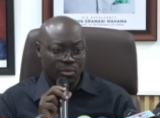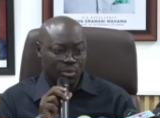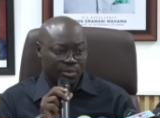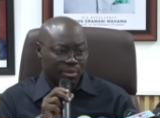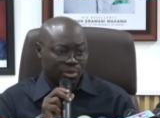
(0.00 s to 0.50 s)

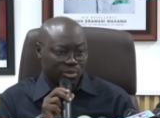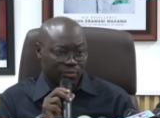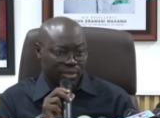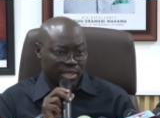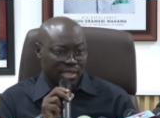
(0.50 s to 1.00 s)
will be able to
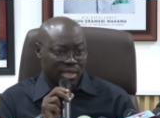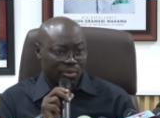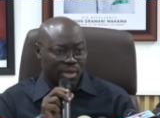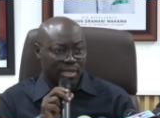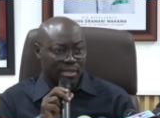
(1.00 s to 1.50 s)
finish their
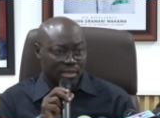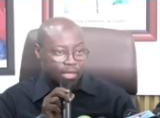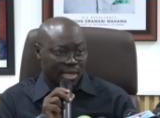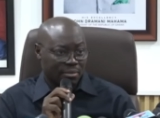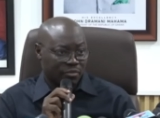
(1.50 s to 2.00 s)
work in
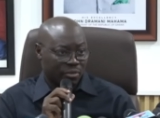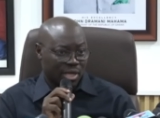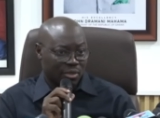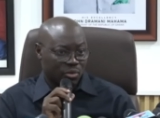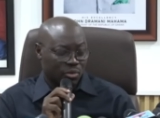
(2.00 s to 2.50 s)
time for
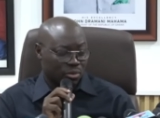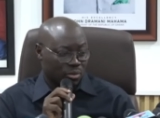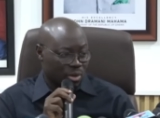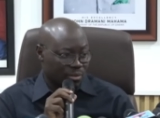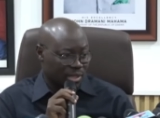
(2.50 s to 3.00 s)
us to
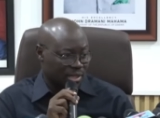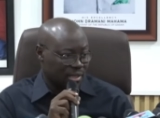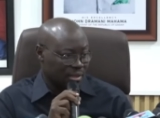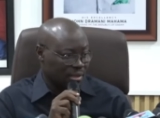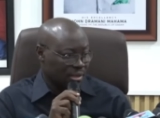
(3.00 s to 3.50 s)

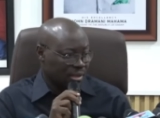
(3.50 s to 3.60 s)
commission